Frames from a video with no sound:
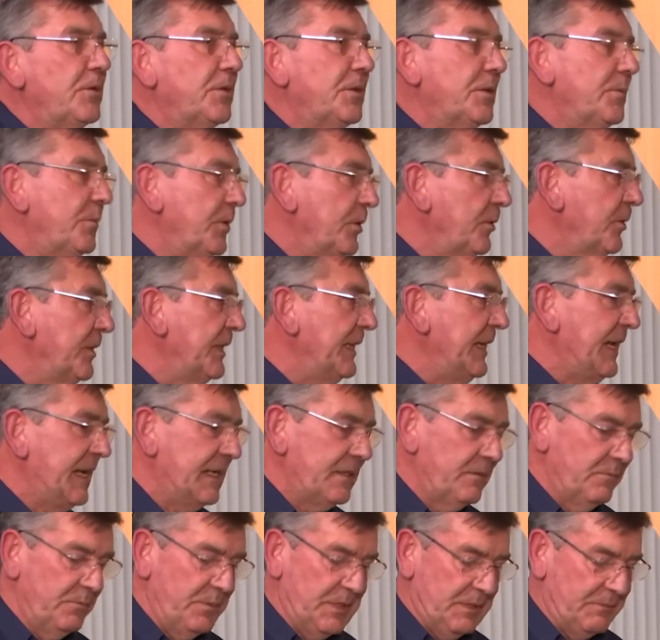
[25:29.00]
know, the building
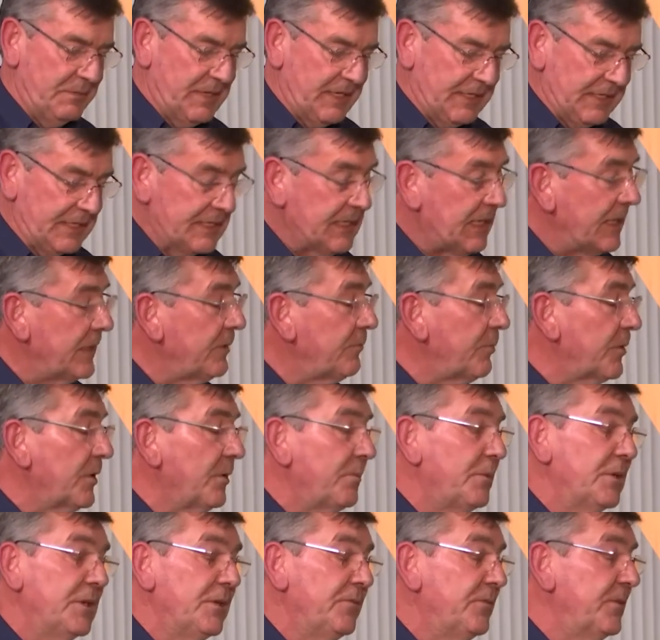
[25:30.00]
hadn't been maintained
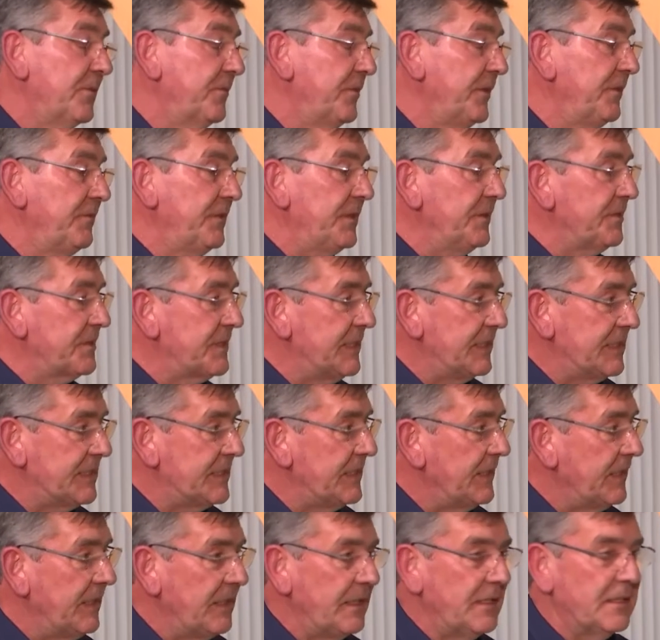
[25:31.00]
properly for 50 or
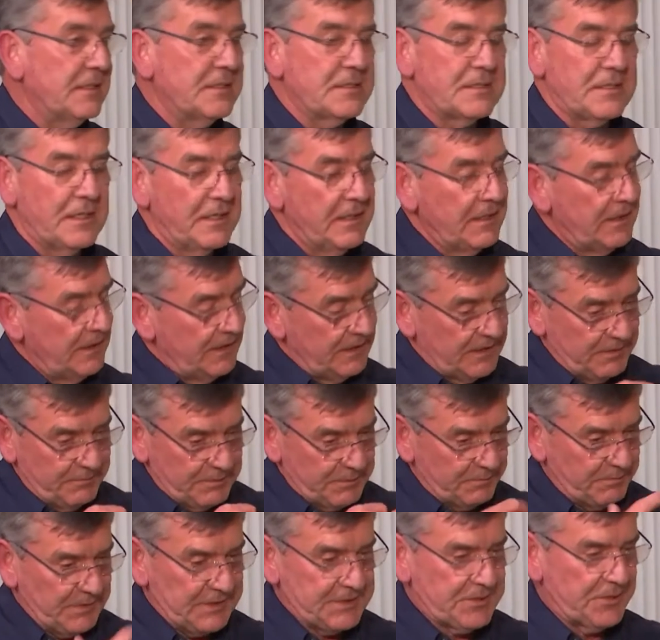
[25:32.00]
60 years. There
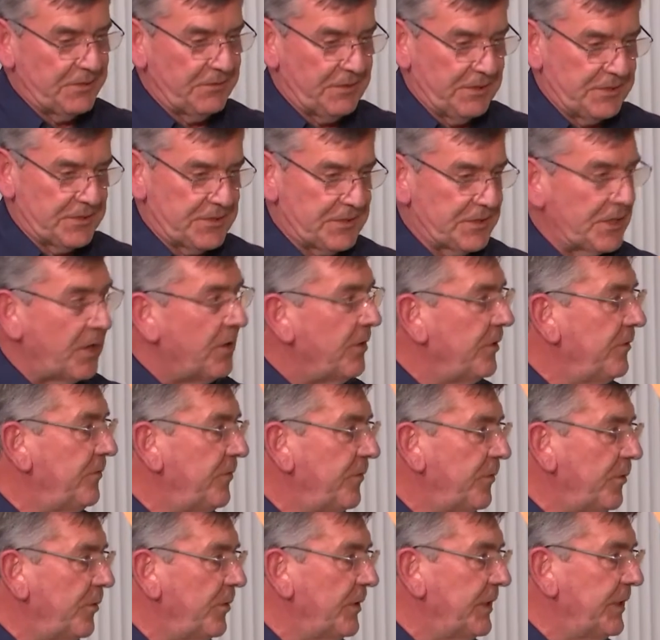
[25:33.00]
were bits of the stone
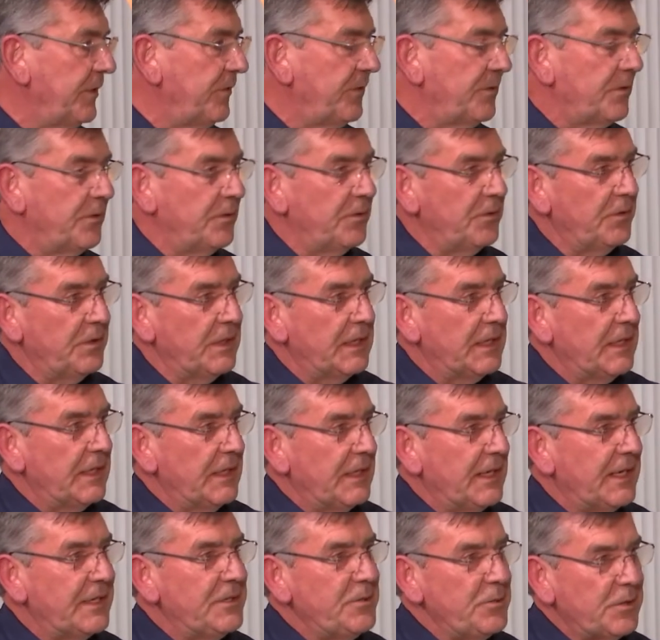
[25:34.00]
falling through.
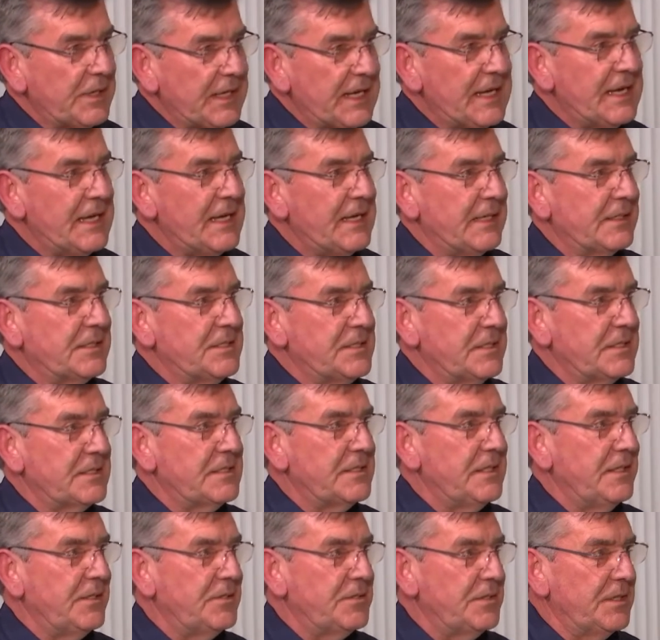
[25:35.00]
And you can't,
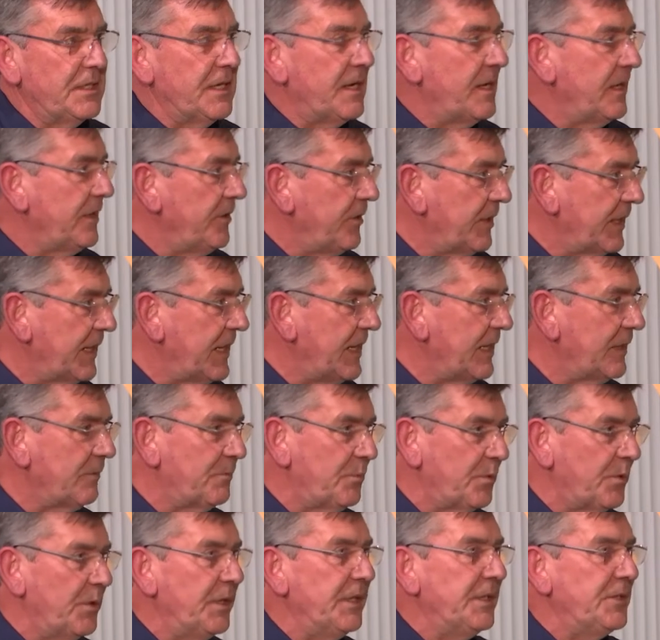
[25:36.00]
just in today, you
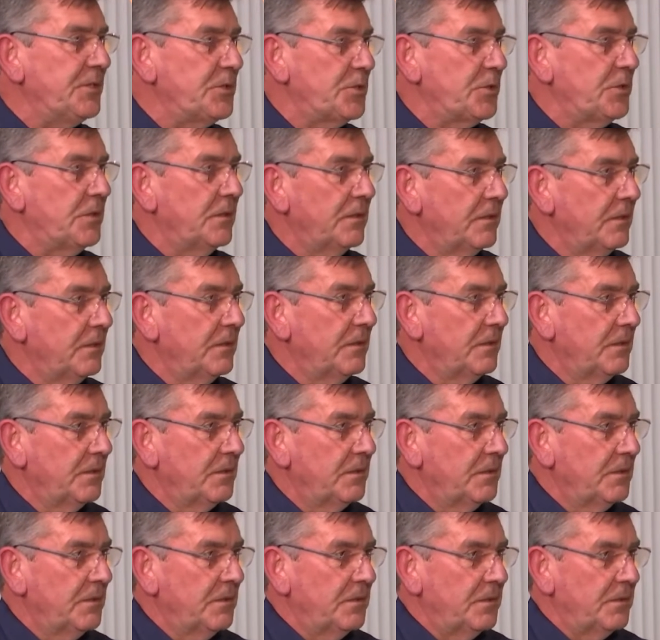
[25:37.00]
can't preach
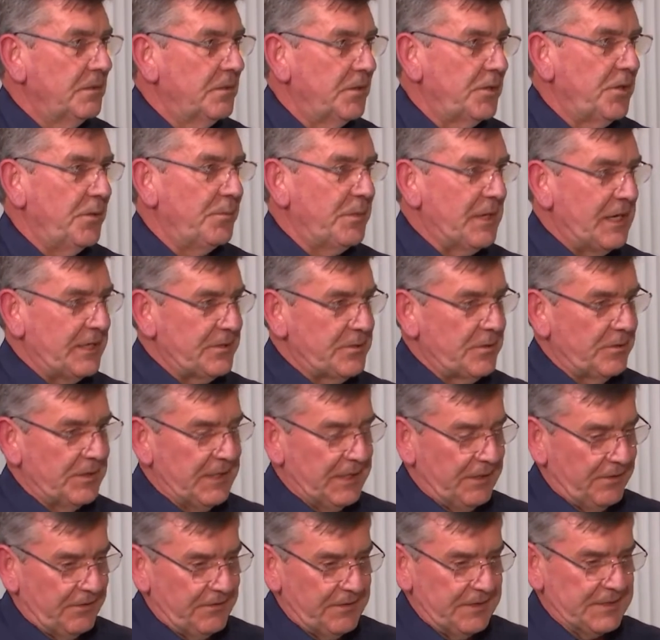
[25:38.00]
occupational
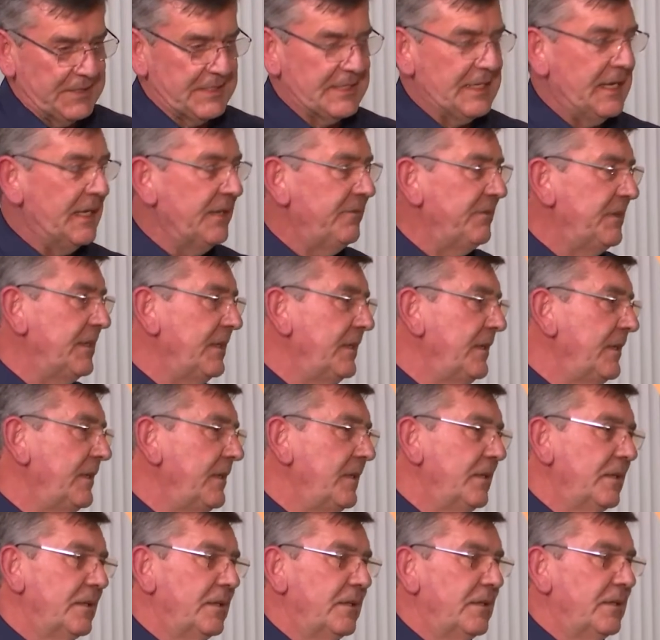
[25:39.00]
health and
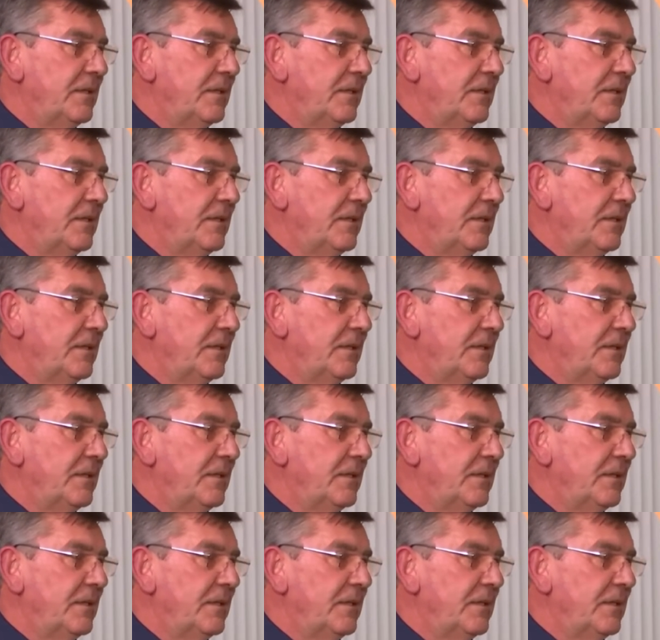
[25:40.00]
safety,